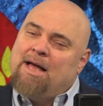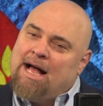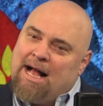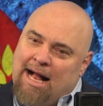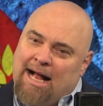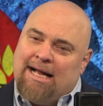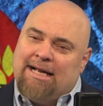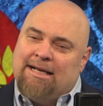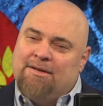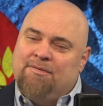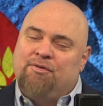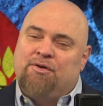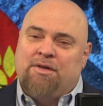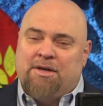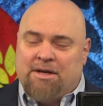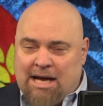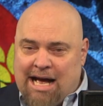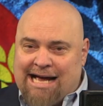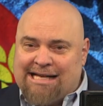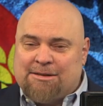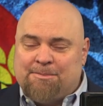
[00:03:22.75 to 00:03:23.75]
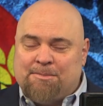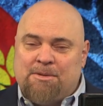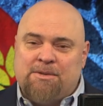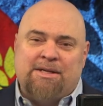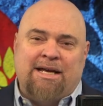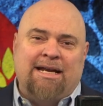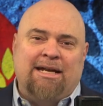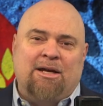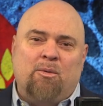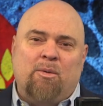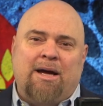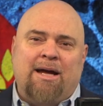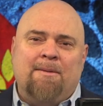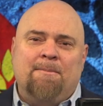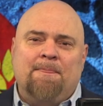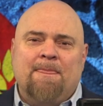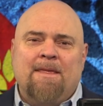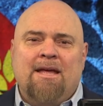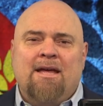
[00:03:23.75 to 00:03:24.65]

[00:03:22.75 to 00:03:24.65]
odd for the Gospels anyway,